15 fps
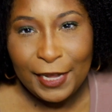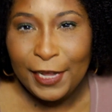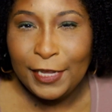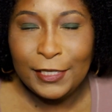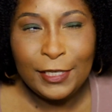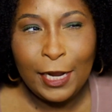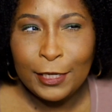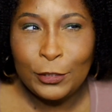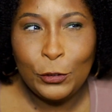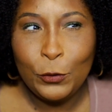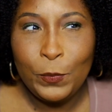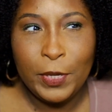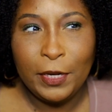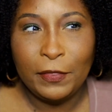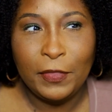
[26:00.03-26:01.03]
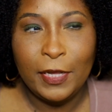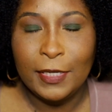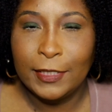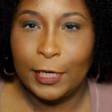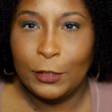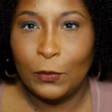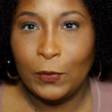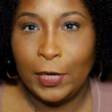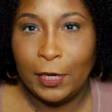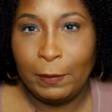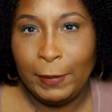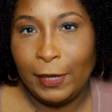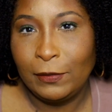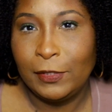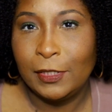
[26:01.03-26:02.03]
It's not too many things I don't like
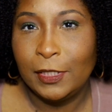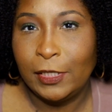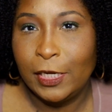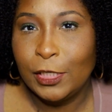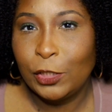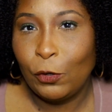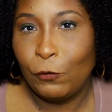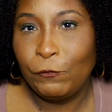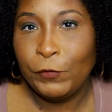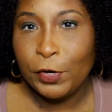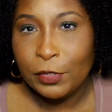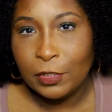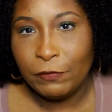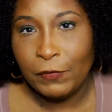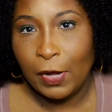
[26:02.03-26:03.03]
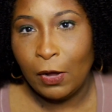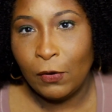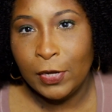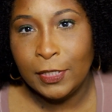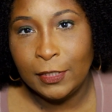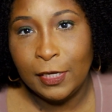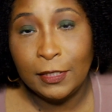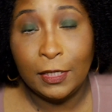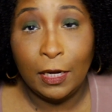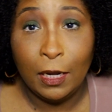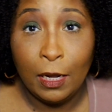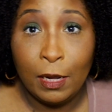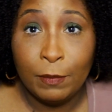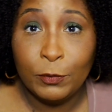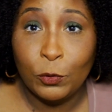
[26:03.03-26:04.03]
about this set. So first of all, it says it
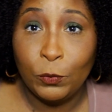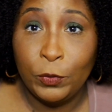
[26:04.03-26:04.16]
comes